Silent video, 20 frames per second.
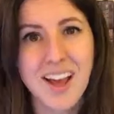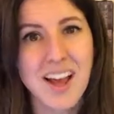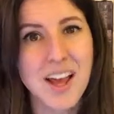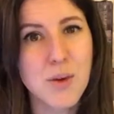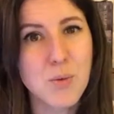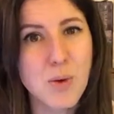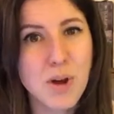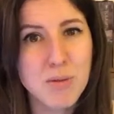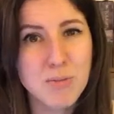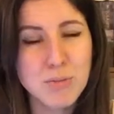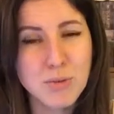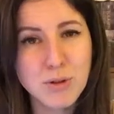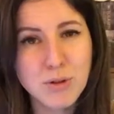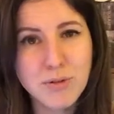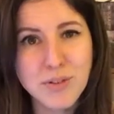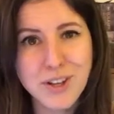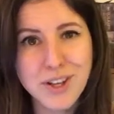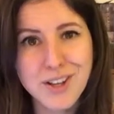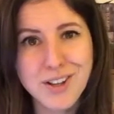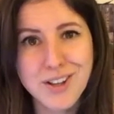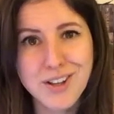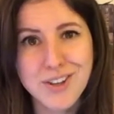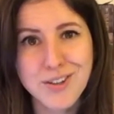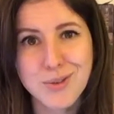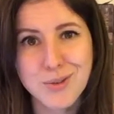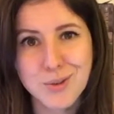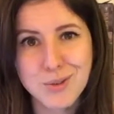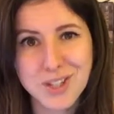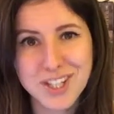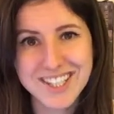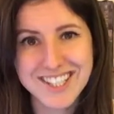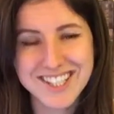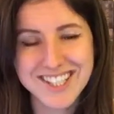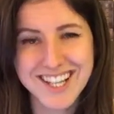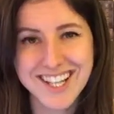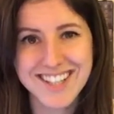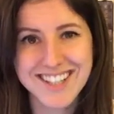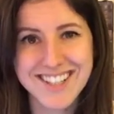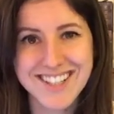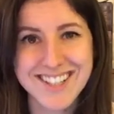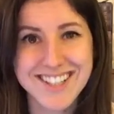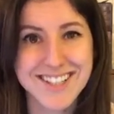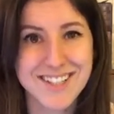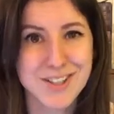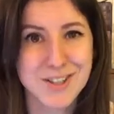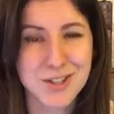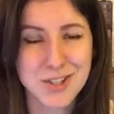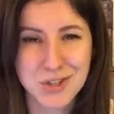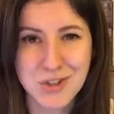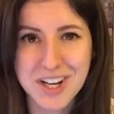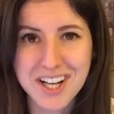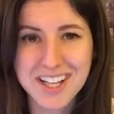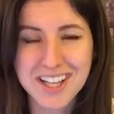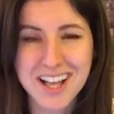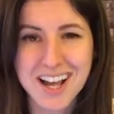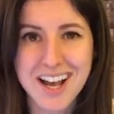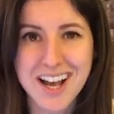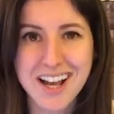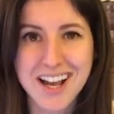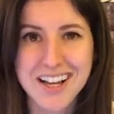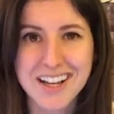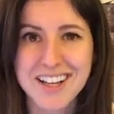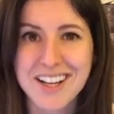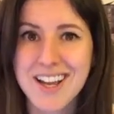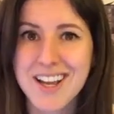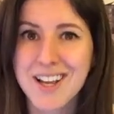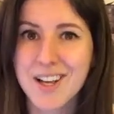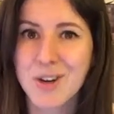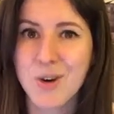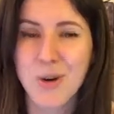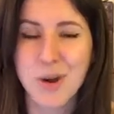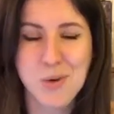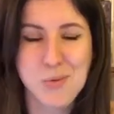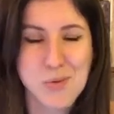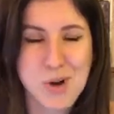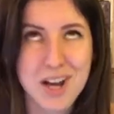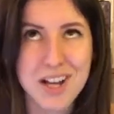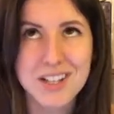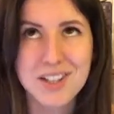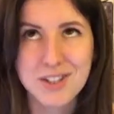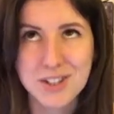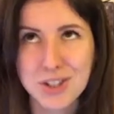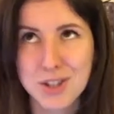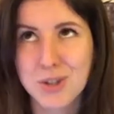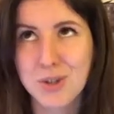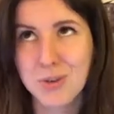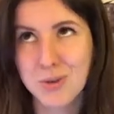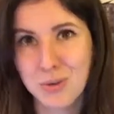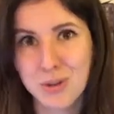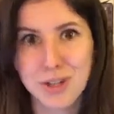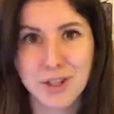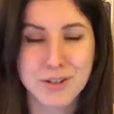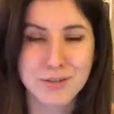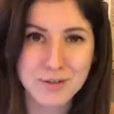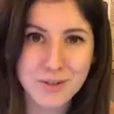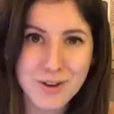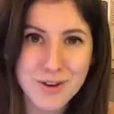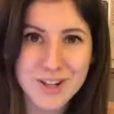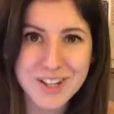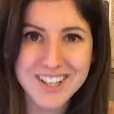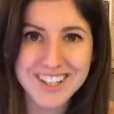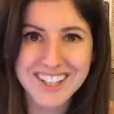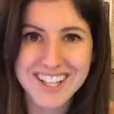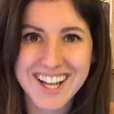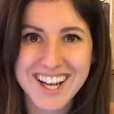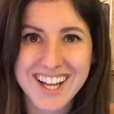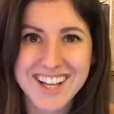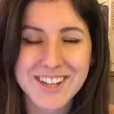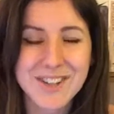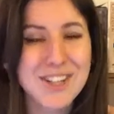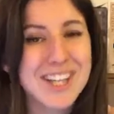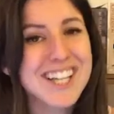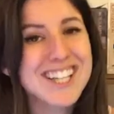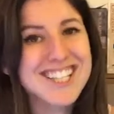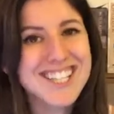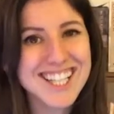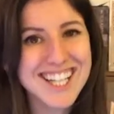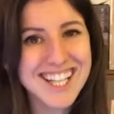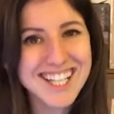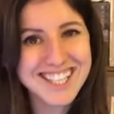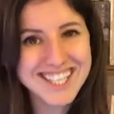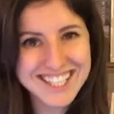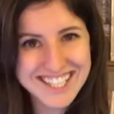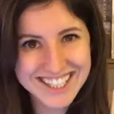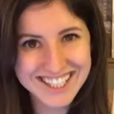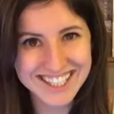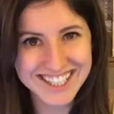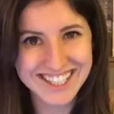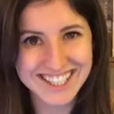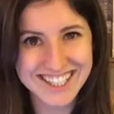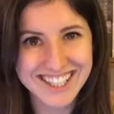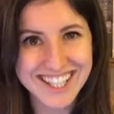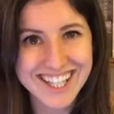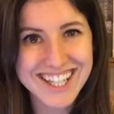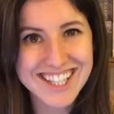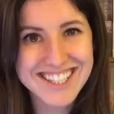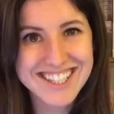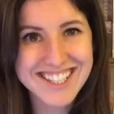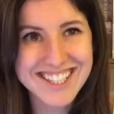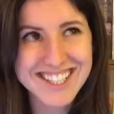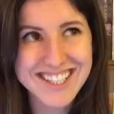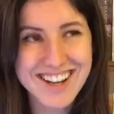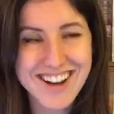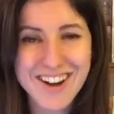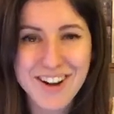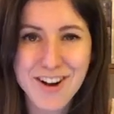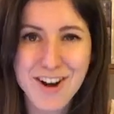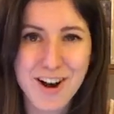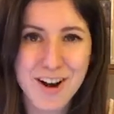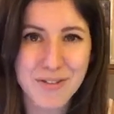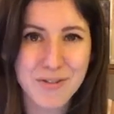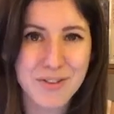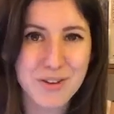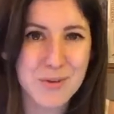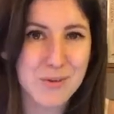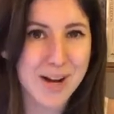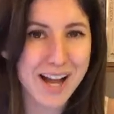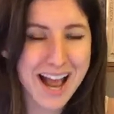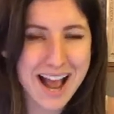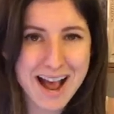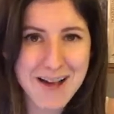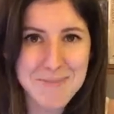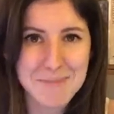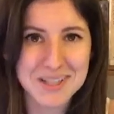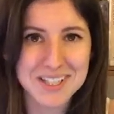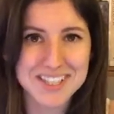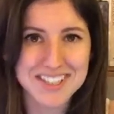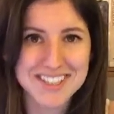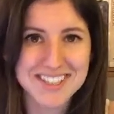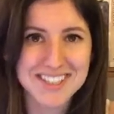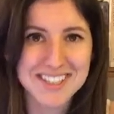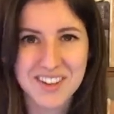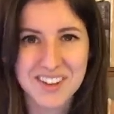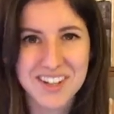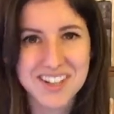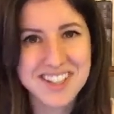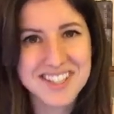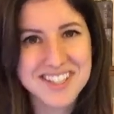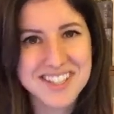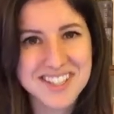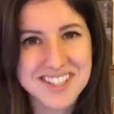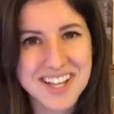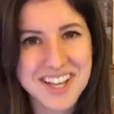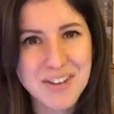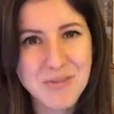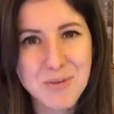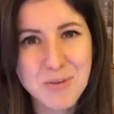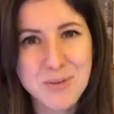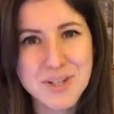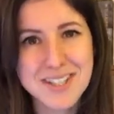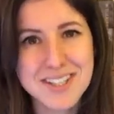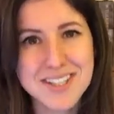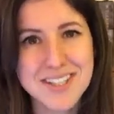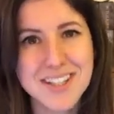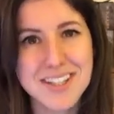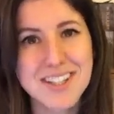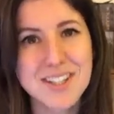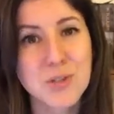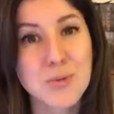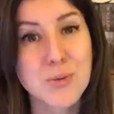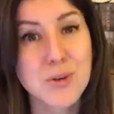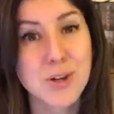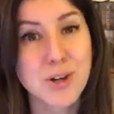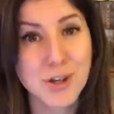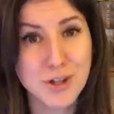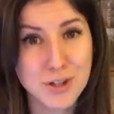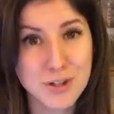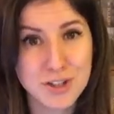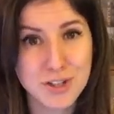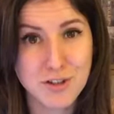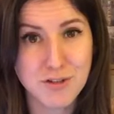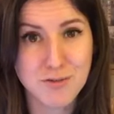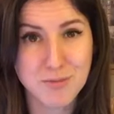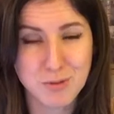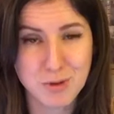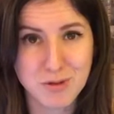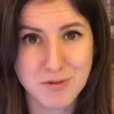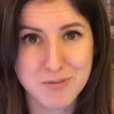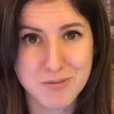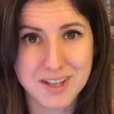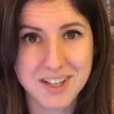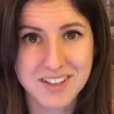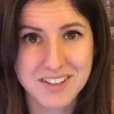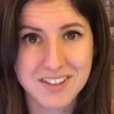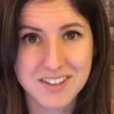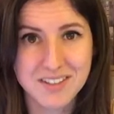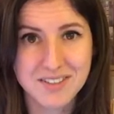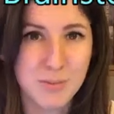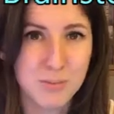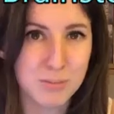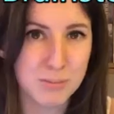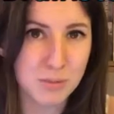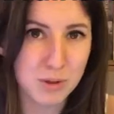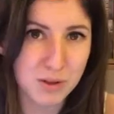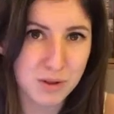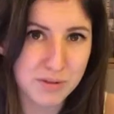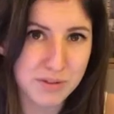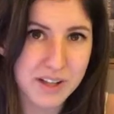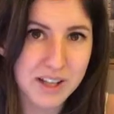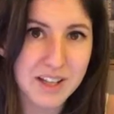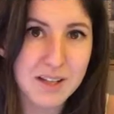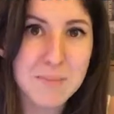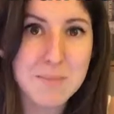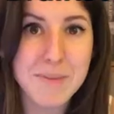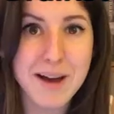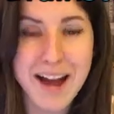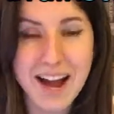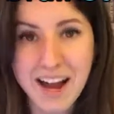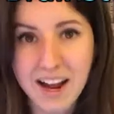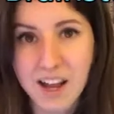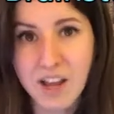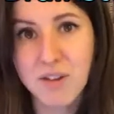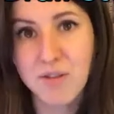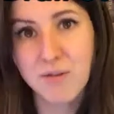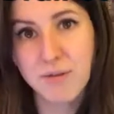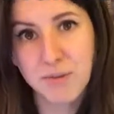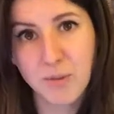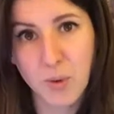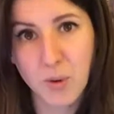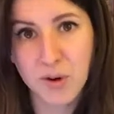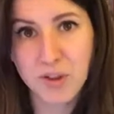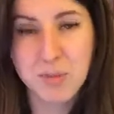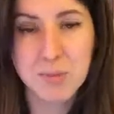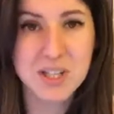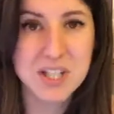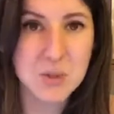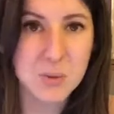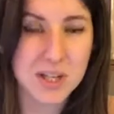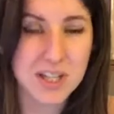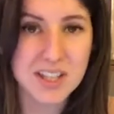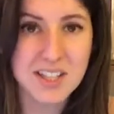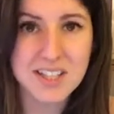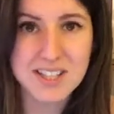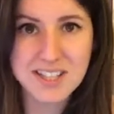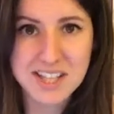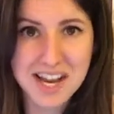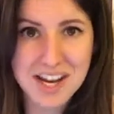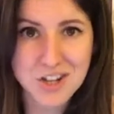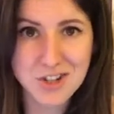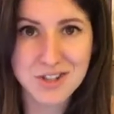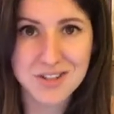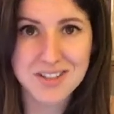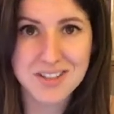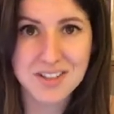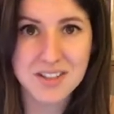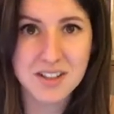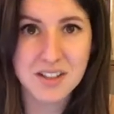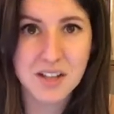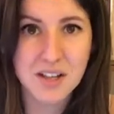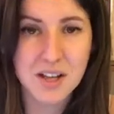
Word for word: And while moving through these stages in a straight line, going one, two, three, four, is ideal, it's not often what happens. Instead, what we see is a recursive movement, moving back and forth between these stages.